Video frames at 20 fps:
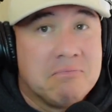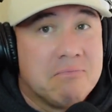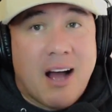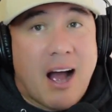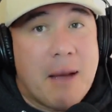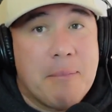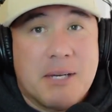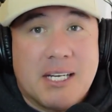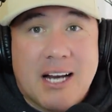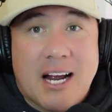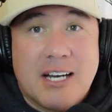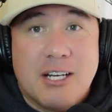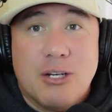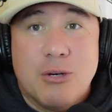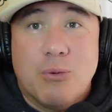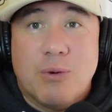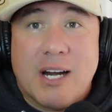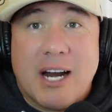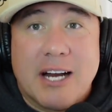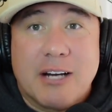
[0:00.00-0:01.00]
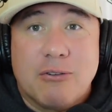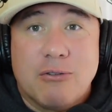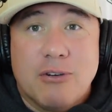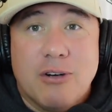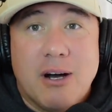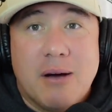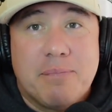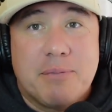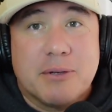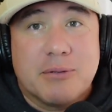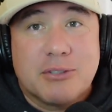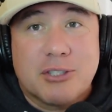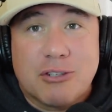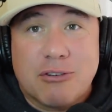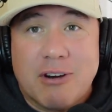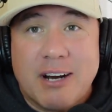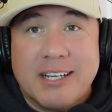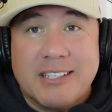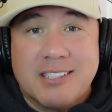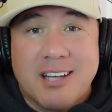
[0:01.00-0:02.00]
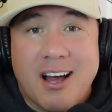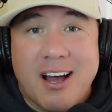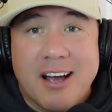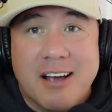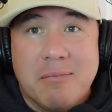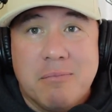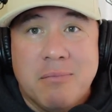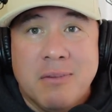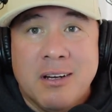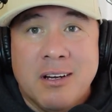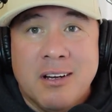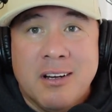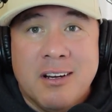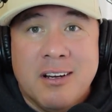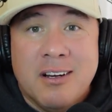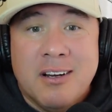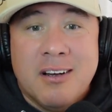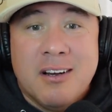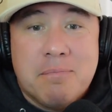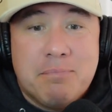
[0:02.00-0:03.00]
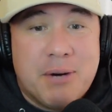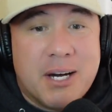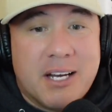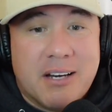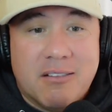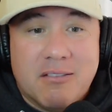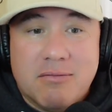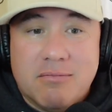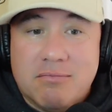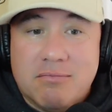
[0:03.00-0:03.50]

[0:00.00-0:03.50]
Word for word: I mean, I knew when I grew up it was a great time, but